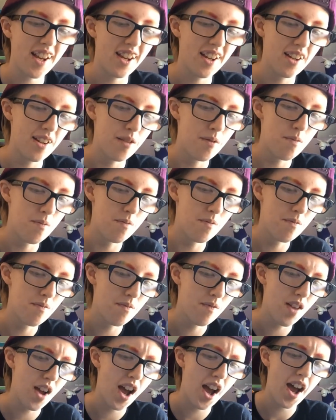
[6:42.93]

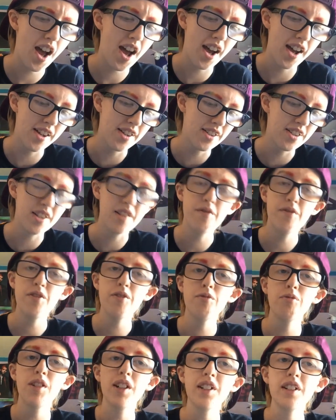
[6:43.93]
And if
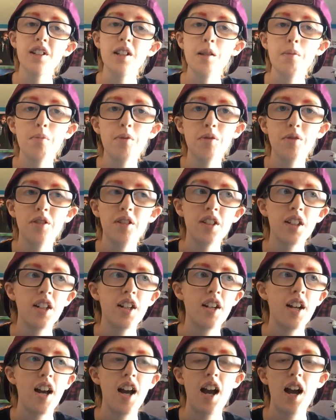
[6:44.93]
you've read this book,
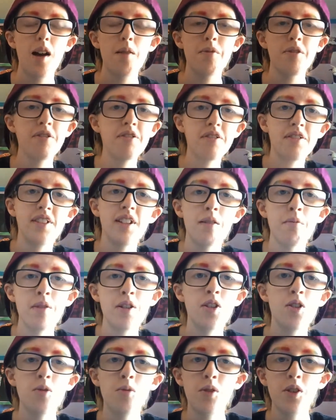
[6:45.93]
how about you let me
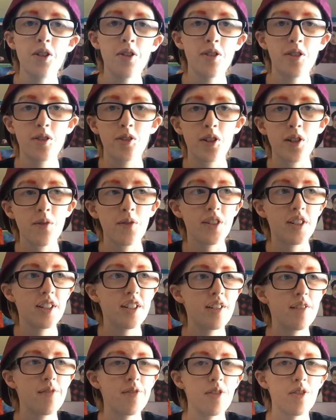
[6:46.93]
know what you thought of it?
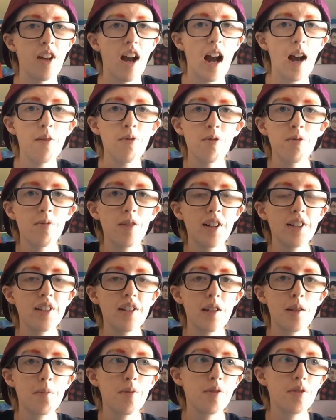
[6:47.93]
And if you haven't read
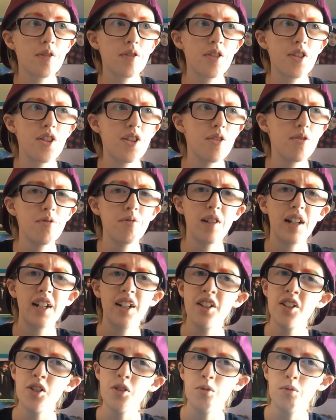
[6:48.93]
this book, do you
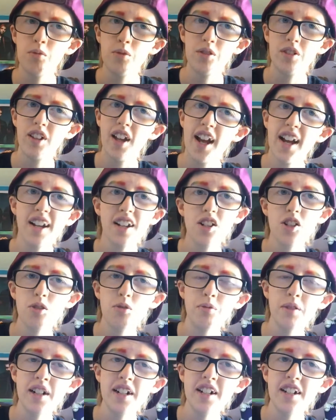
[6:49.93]
reckon you would like
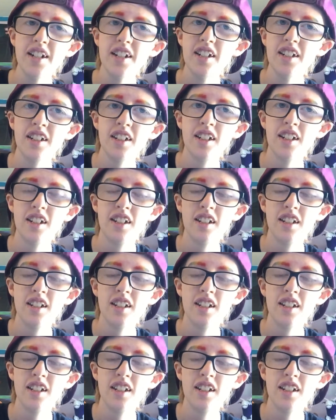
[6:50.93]
to read it?